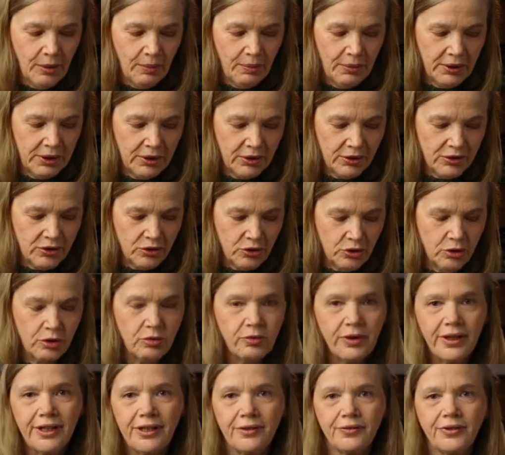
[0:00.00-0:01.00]
because 2
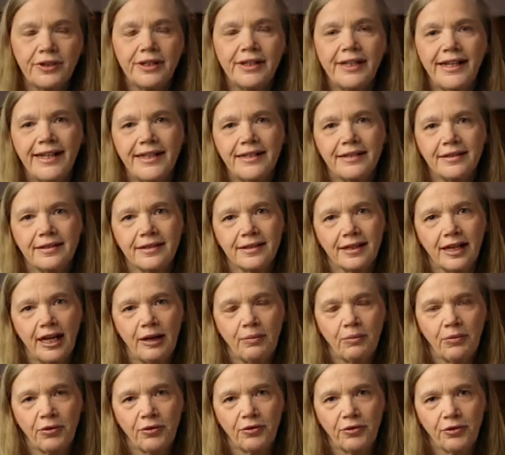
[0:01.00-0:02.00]
relevant letters
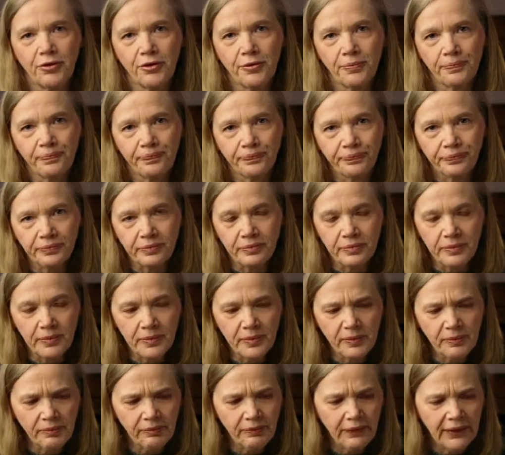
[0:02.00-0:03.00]
came through.
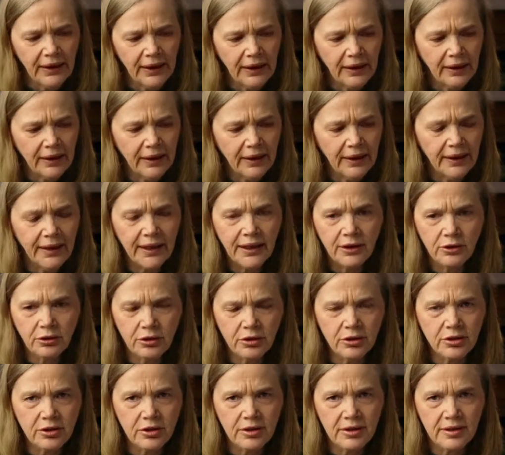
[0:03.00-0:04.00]
And I
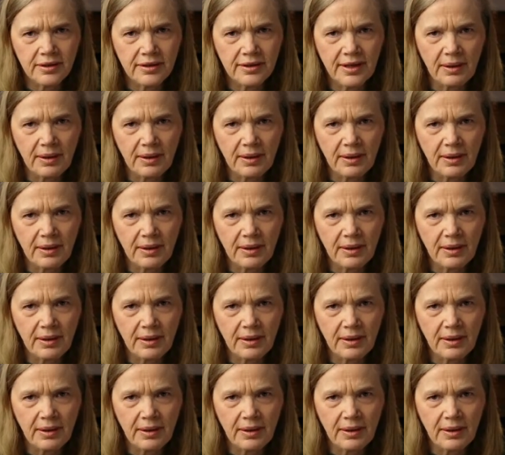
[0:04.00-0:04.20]
could just